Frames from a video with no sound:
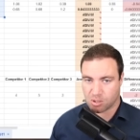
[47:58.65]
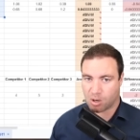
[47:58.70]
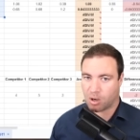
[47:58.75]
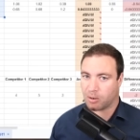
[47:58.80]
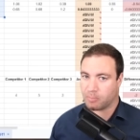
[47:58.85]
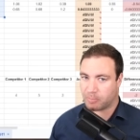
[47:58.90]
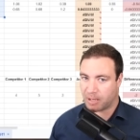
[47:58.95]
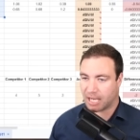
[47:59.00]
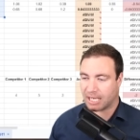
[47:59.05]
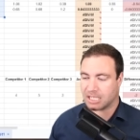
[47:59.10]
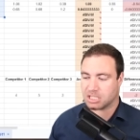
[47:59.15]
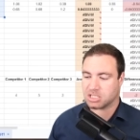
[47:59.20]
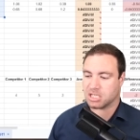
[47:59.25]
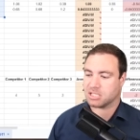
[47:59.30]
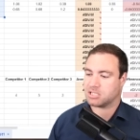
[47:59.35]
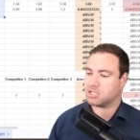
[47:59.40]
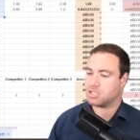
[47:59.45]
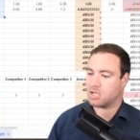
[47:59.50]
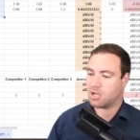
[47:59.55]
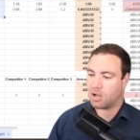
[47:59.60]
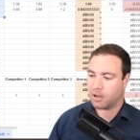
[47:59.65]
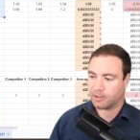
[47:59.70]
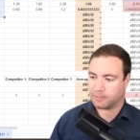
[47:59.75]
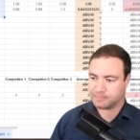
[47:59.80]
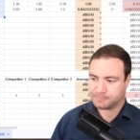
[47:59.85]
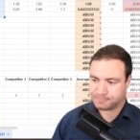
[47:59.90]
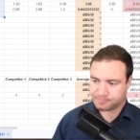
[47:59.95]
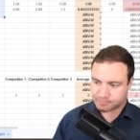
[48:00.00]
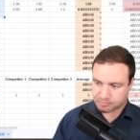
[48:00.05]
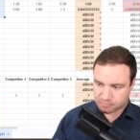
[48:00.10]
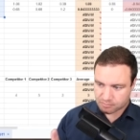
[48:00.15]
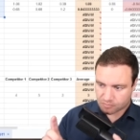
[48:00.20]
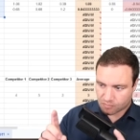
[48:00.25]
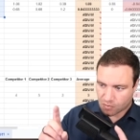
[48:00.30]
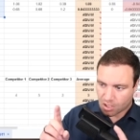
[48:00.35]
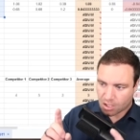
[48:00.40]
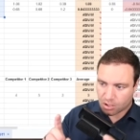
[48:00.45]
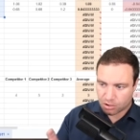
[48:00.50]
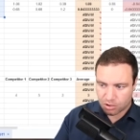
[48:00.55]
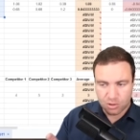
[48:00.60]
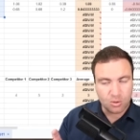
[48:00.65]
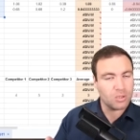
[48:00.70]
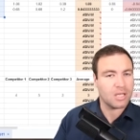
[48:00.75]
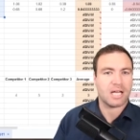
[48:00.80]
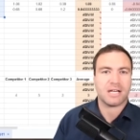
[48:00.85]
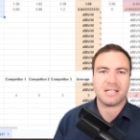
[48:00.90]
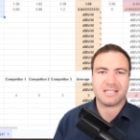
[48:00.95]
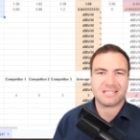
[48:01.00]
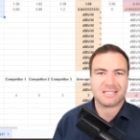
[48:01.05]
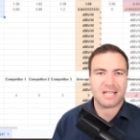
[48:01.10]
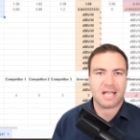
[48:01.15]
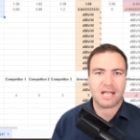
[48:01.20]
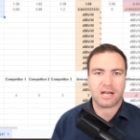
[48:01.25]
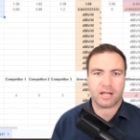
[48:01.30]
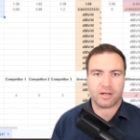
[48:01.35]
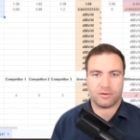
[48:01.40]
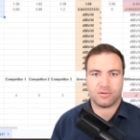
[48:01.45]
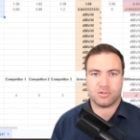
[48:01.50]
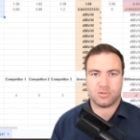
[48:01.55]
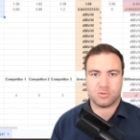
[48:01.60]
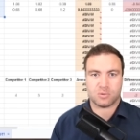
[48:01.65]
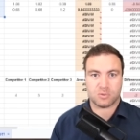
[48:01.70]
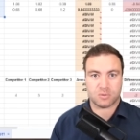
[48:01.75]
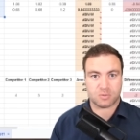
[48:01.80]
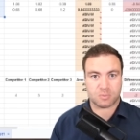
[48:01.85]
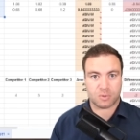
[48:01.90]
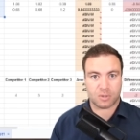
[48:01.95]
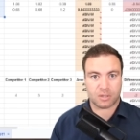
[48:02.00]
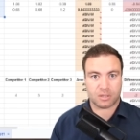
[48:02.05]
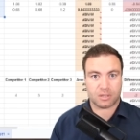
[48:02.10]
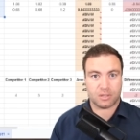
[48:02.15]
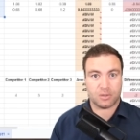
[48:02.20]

on page SEO, you'll understand how the tools work.